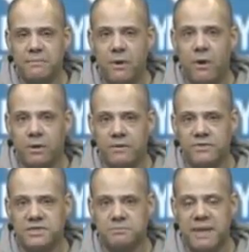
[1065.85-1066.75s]
all of
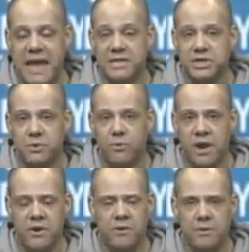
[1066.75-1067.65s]
this magic
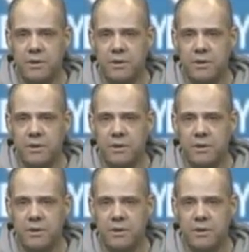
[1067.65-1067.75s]
where